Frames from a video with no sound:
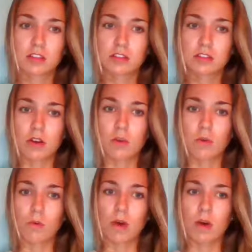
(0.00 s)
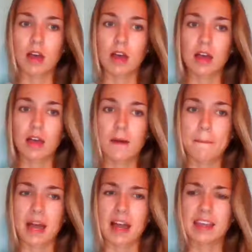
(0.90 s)
So
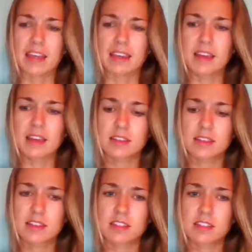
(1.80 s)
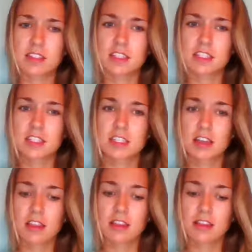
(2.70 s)
I guess
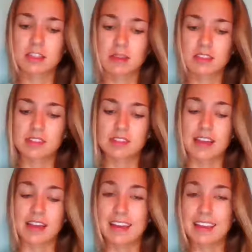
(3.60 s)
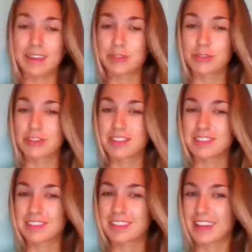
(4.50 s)
things about the society, those are
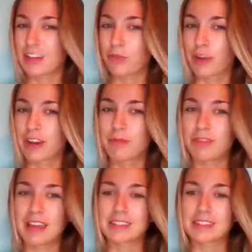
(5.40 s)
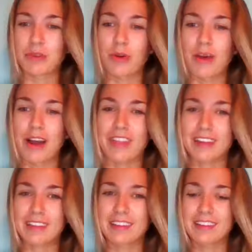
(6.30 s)
just kind of random things. I don't know how
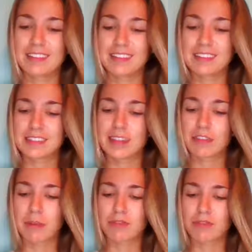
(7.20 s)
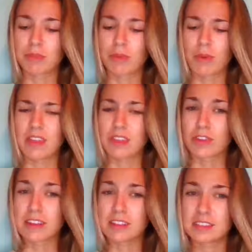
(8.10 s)
that stuff comes from the way they
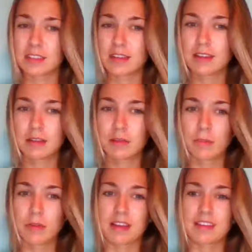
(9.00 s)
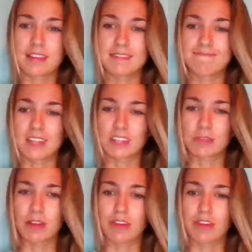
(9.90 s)
dressed, but
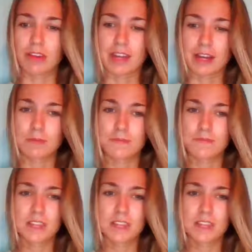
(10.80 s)
that's what I found out.